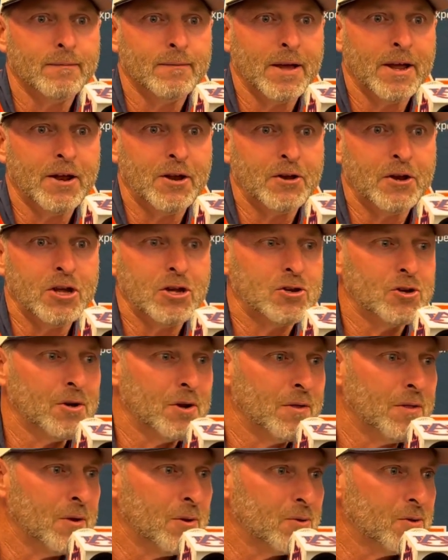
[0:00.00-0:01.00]
In addition
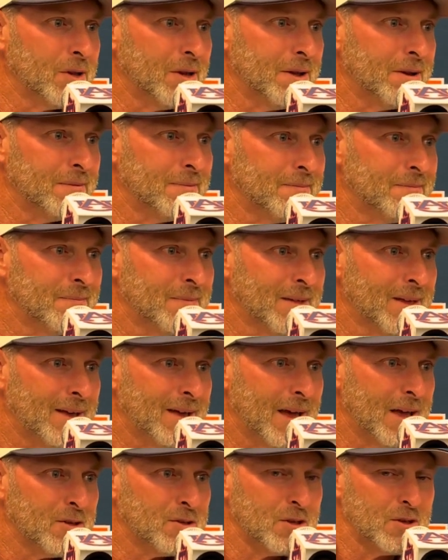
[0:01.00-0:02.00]
to those 10
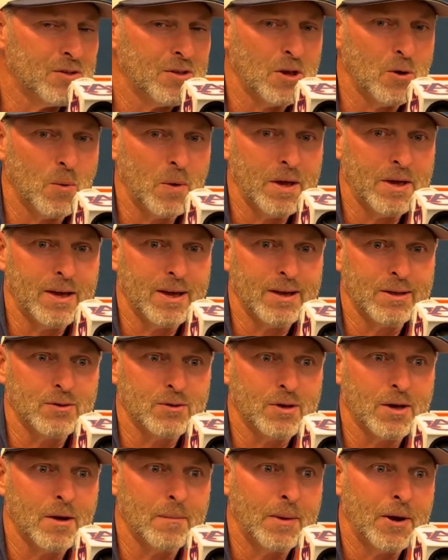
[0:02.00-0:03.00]
SEC weekends
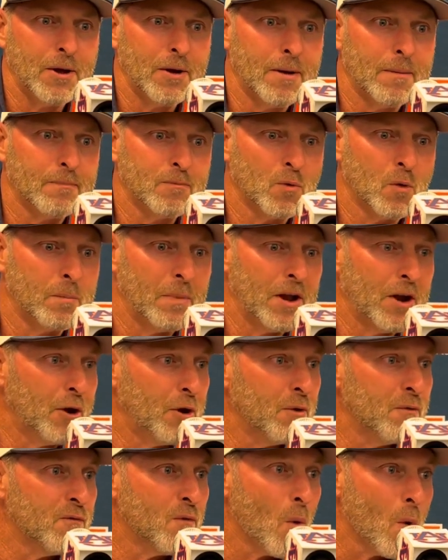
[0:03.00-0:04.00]
coming up, we'll be in a
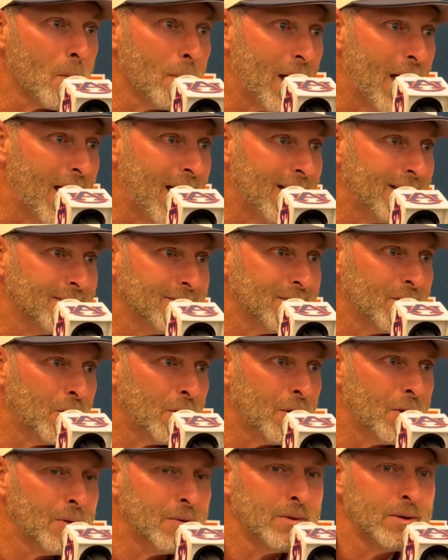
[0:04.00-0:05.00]
new format, you
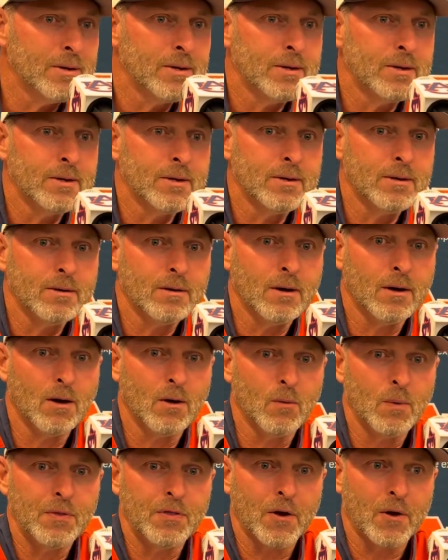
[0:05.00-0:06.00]
know,
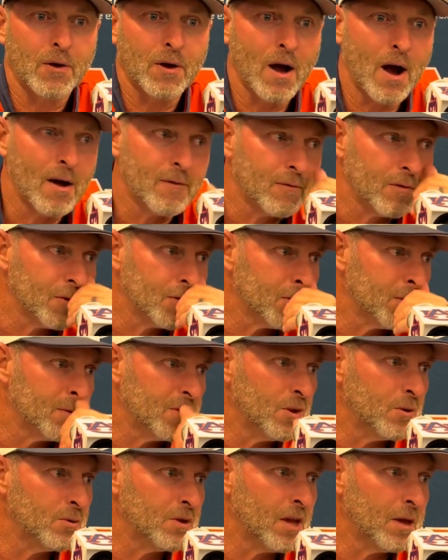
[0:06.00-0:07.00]
with our conference, with
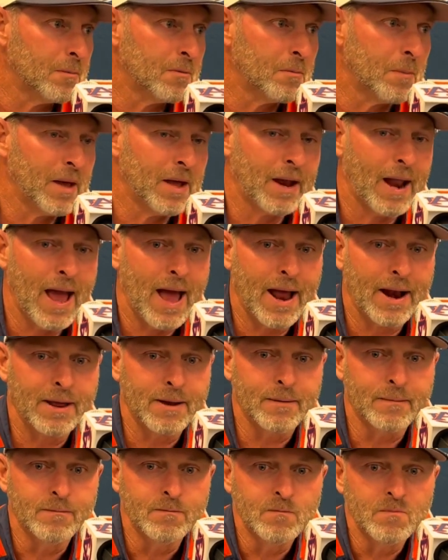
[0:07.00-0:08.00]
two teams being
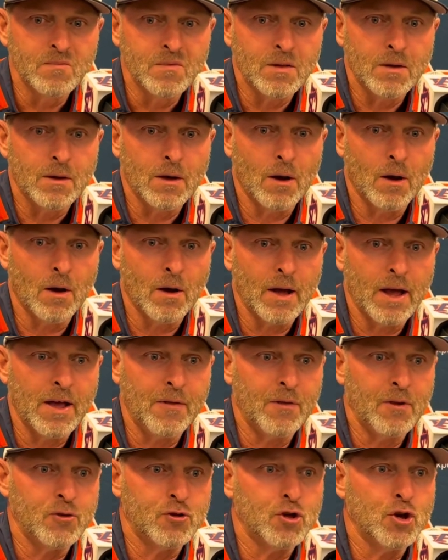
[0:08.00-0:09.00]
added,
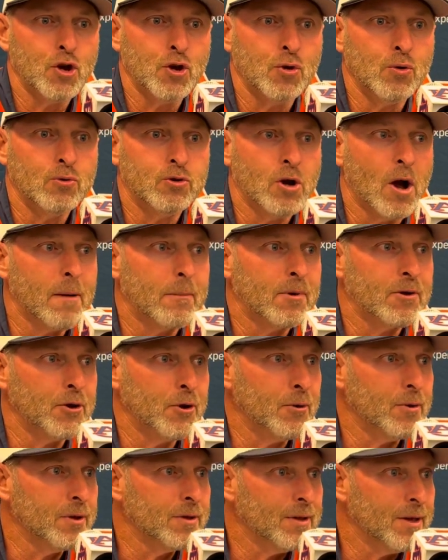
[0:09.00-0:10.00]
and there's huge
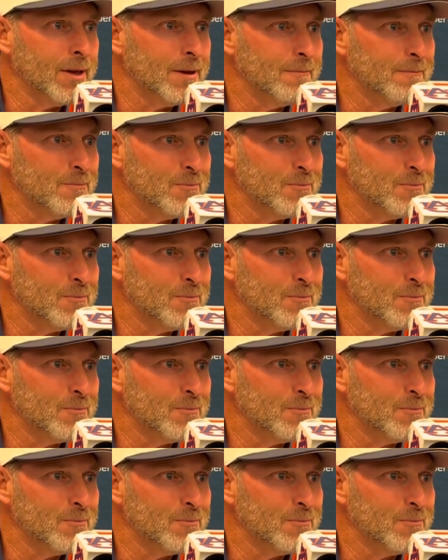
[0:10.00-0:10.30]
opportunity.